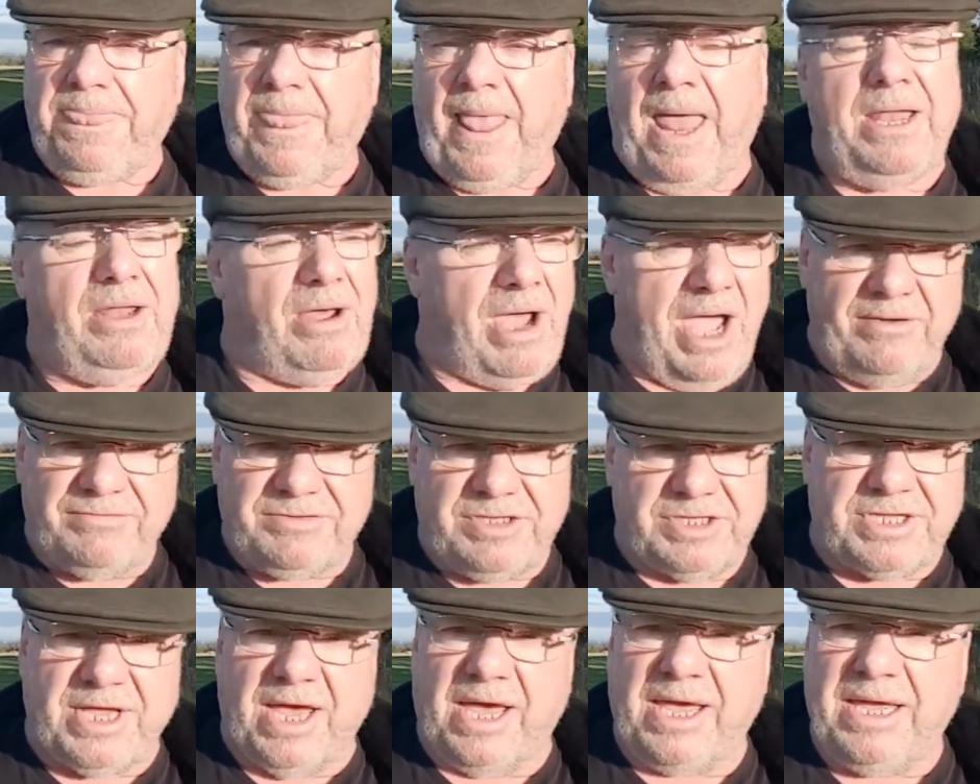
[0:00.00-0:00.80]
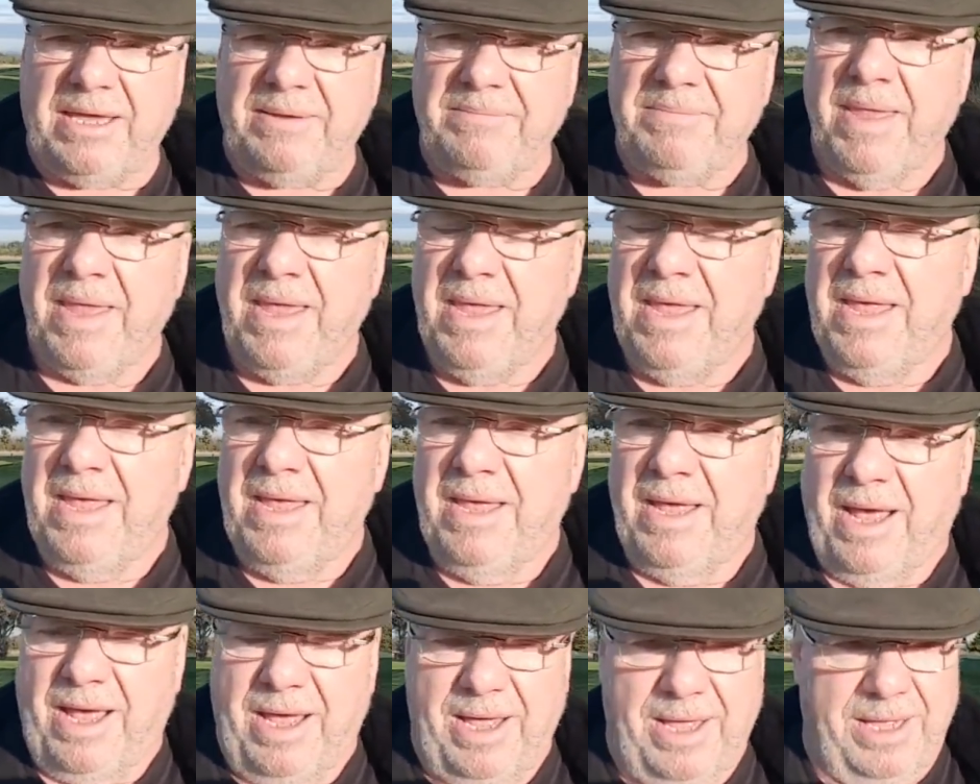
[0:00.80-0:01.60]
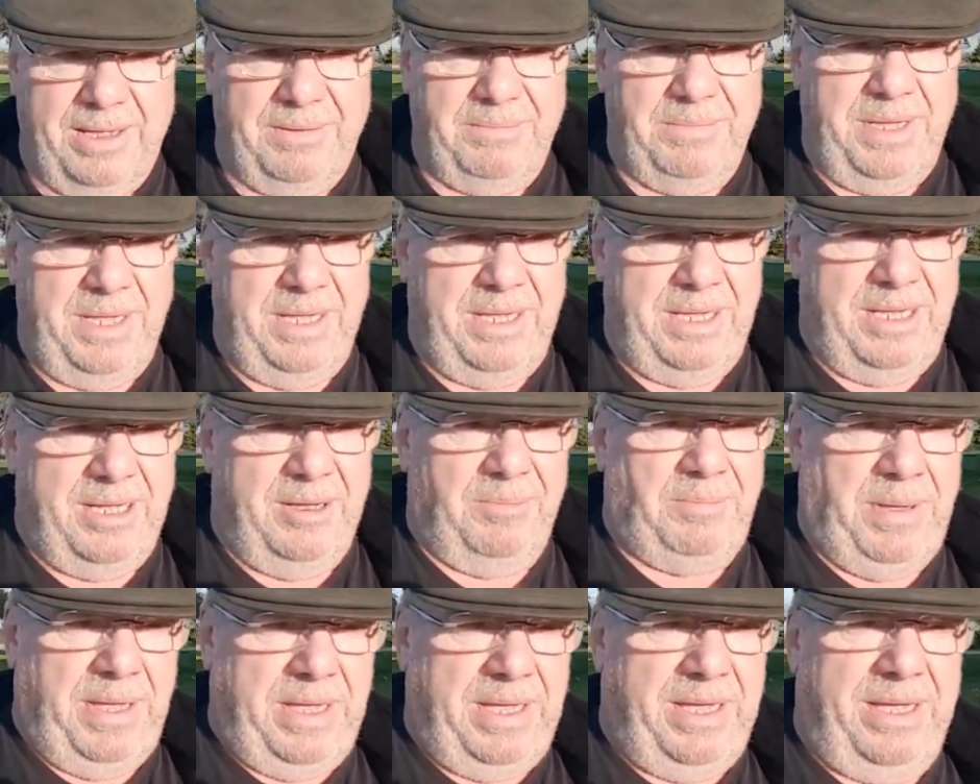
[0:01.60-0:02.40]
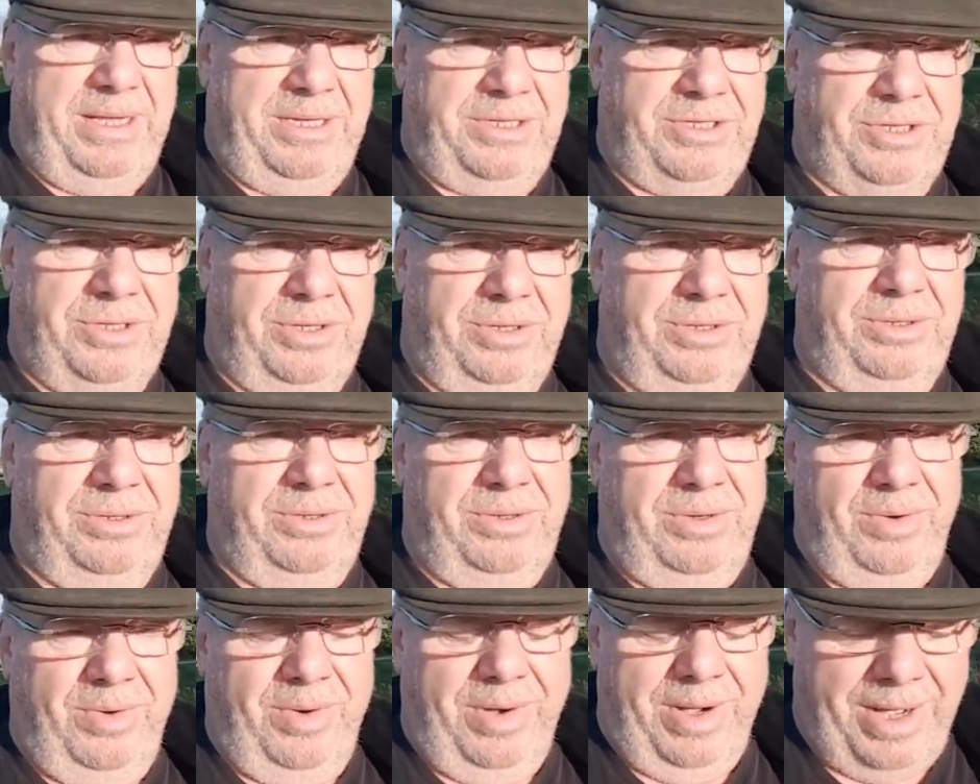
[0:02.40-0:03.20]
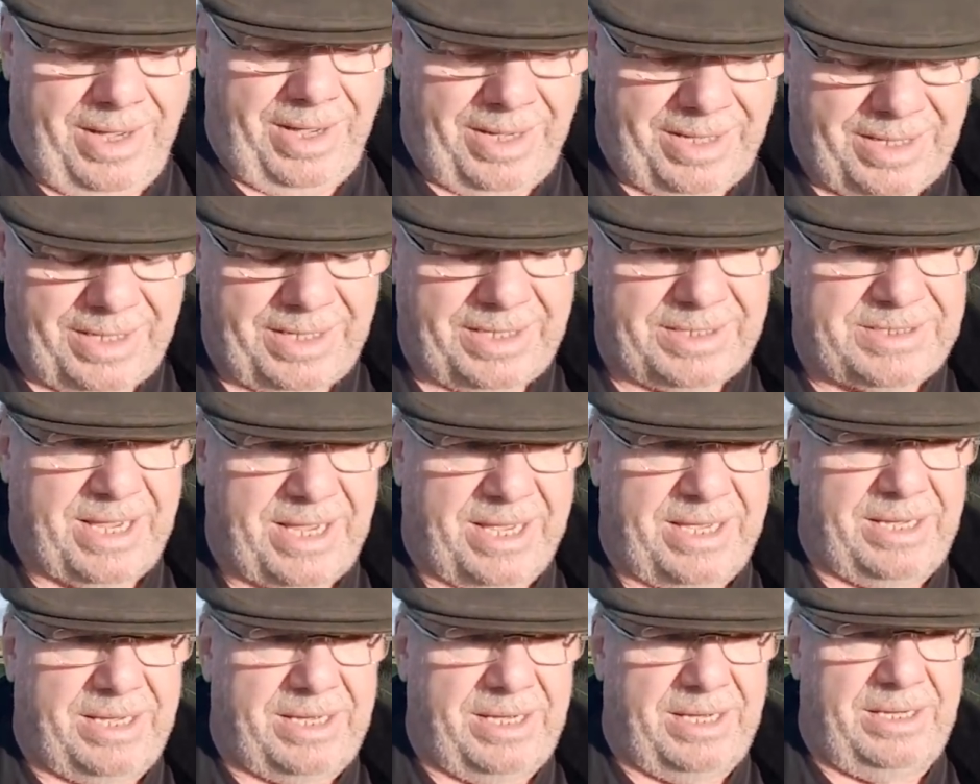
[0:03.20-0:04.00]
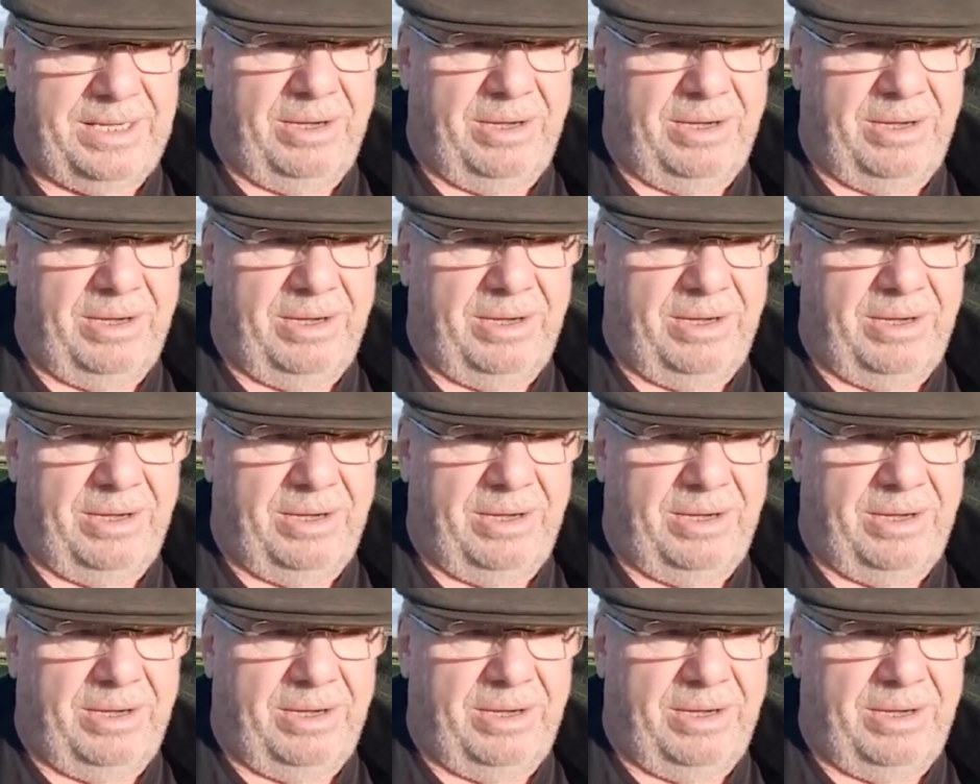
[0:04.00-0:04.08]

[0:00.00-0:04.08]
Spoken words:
and I have to say he appeared to take